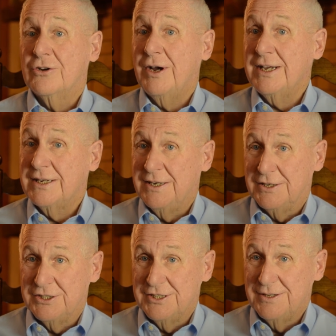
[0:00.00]

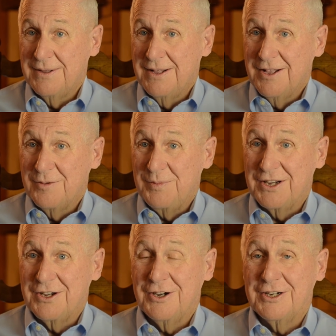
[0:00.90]
grandkids,
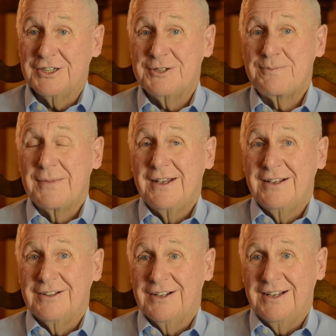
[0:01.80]
because
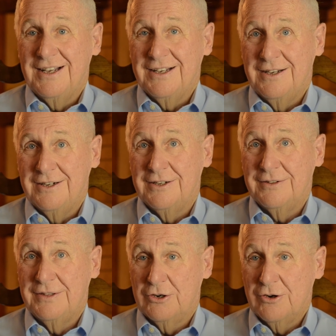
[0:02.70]

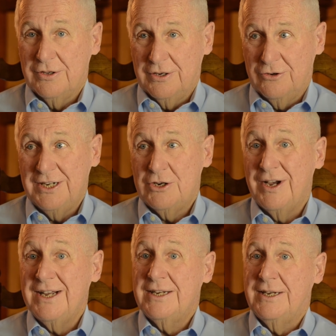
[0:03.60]
the great
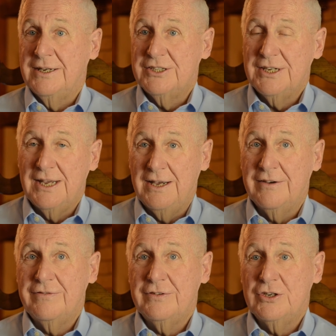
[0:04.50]
grandkids
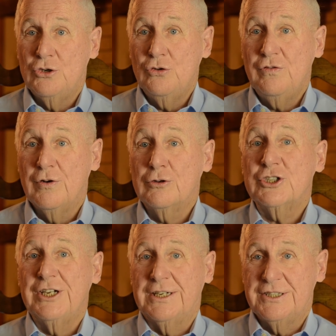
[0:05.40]
have 2 full
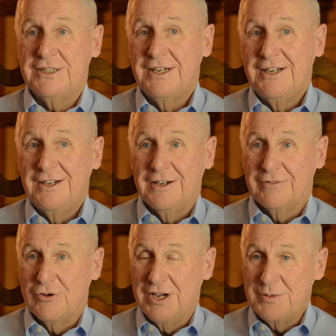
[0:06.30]
sets
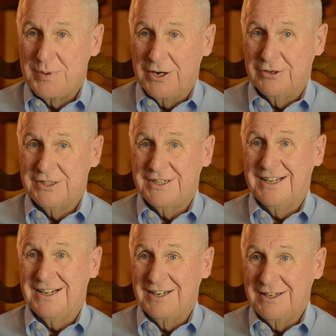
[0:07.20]
of grandparents
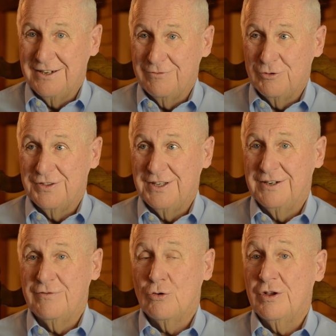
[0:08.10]
that live
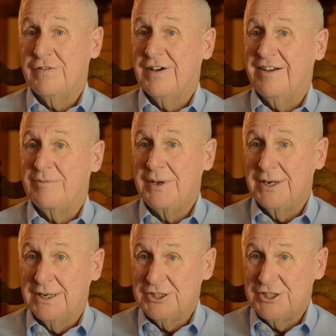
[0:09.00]
within 45
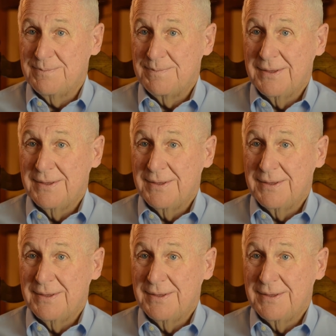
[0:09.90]
minutes,